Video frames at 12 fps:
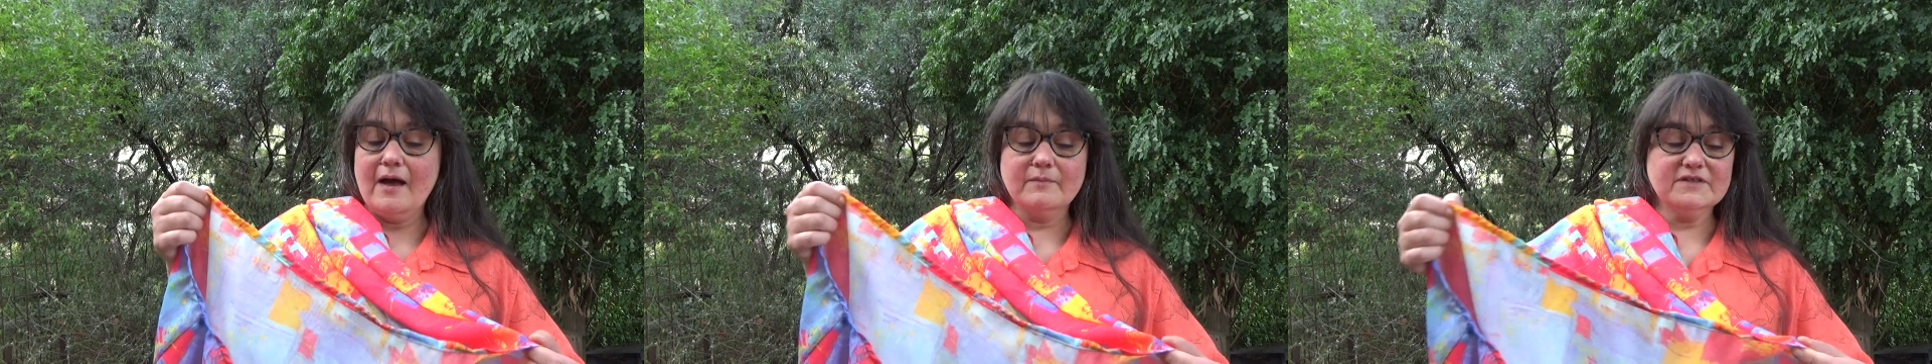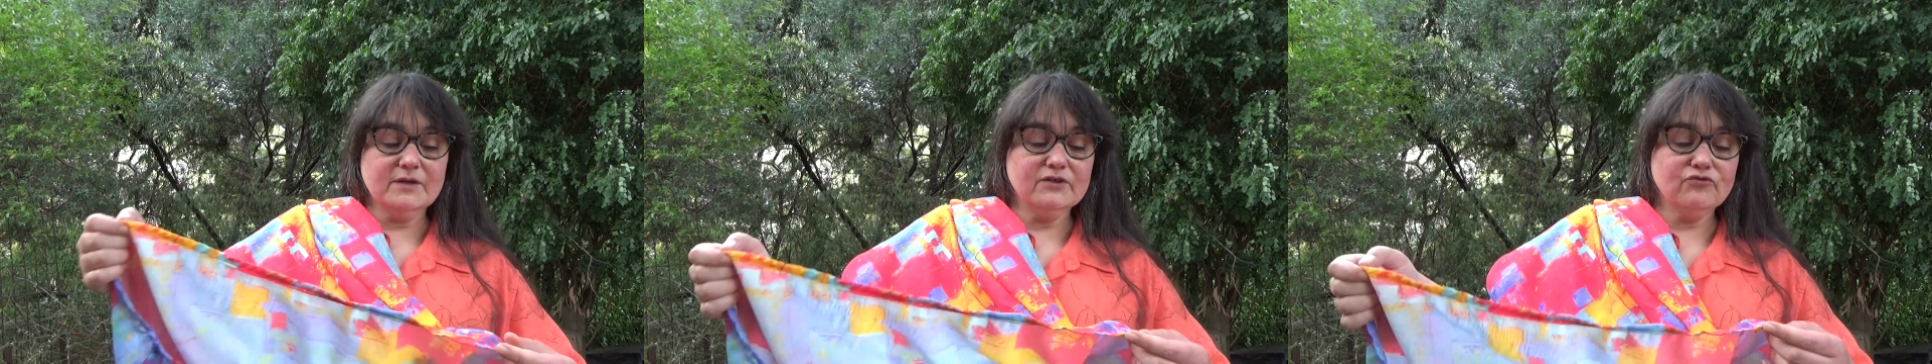
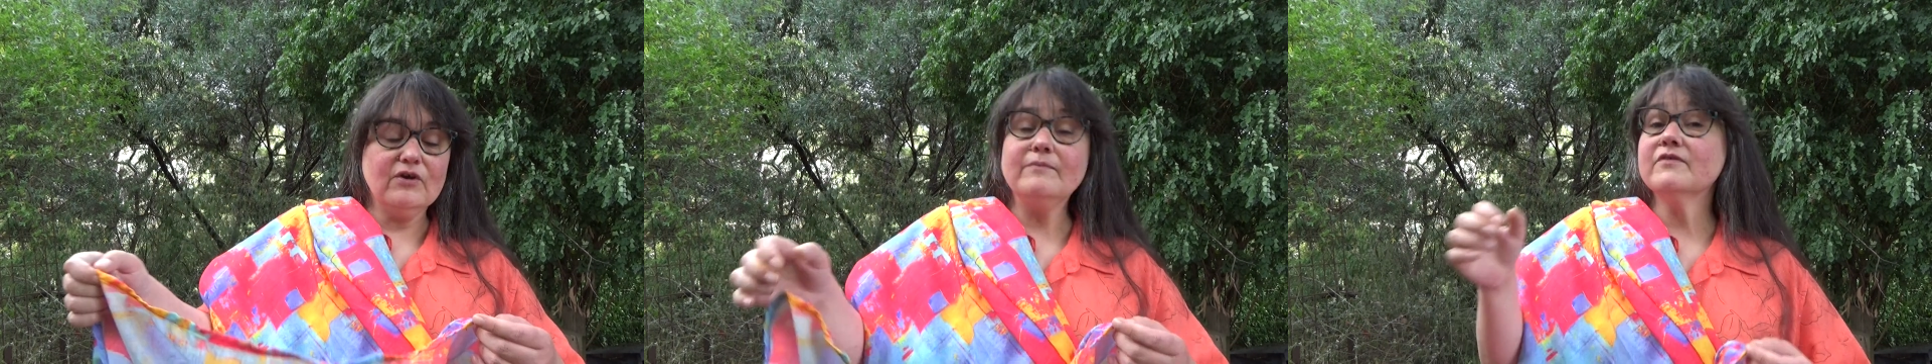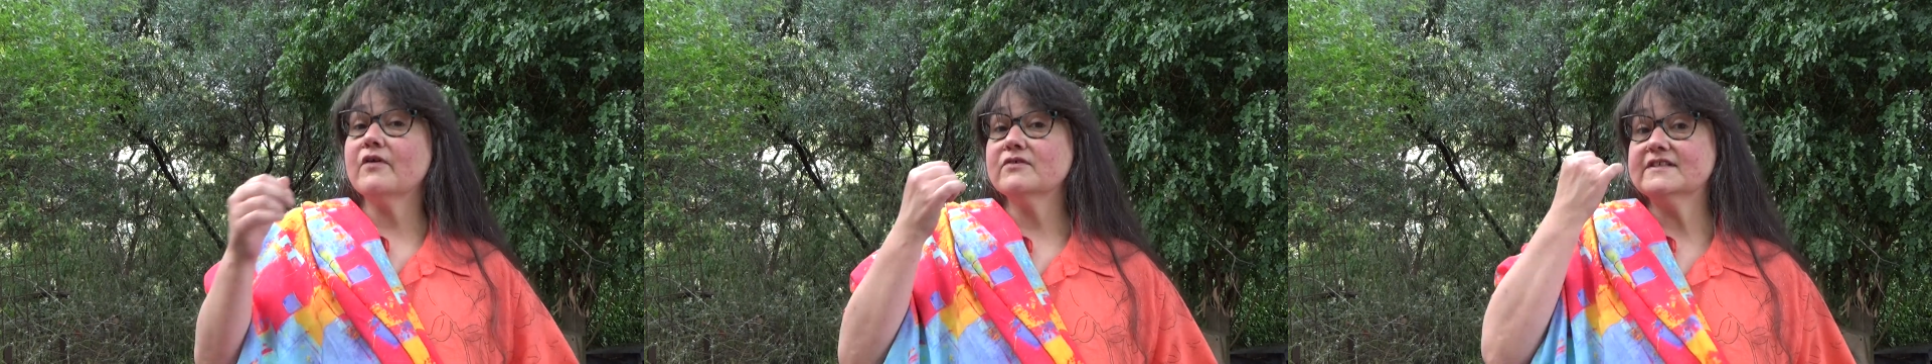So I
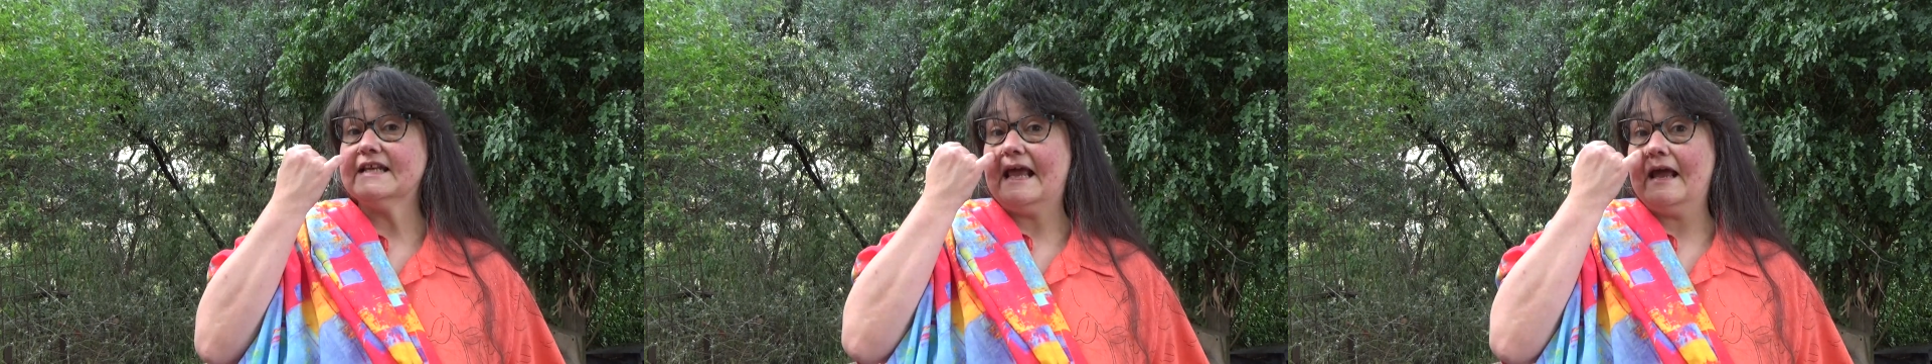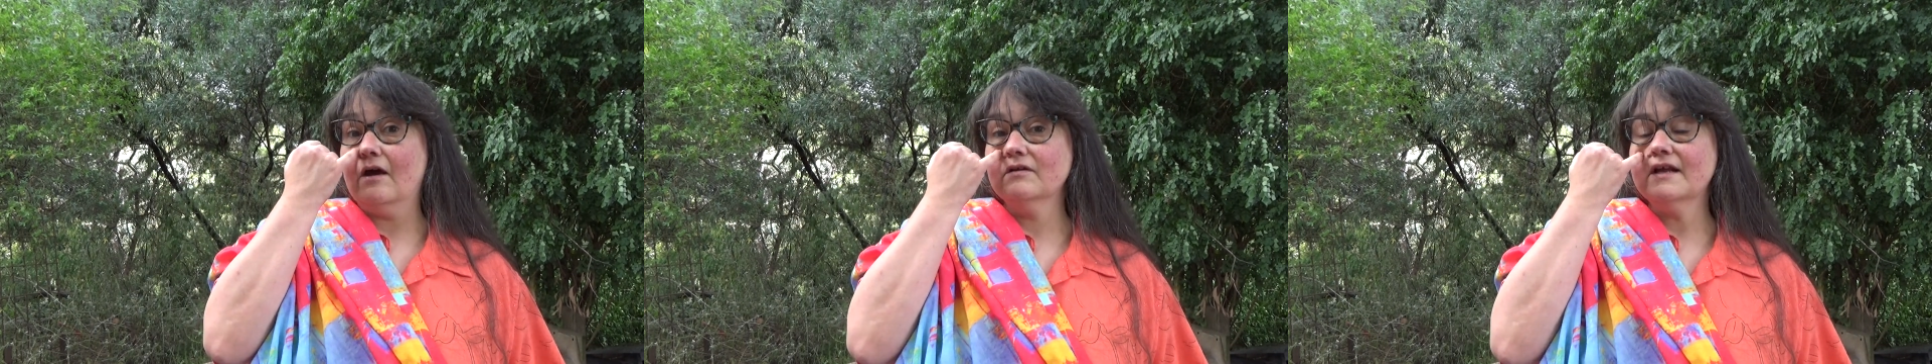trimmed those
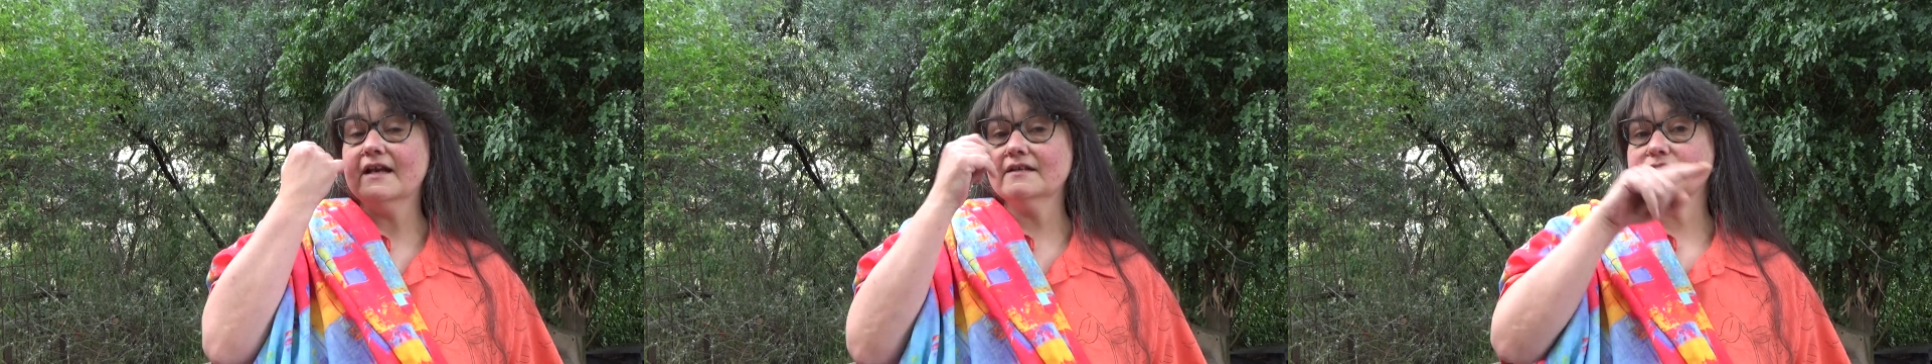down and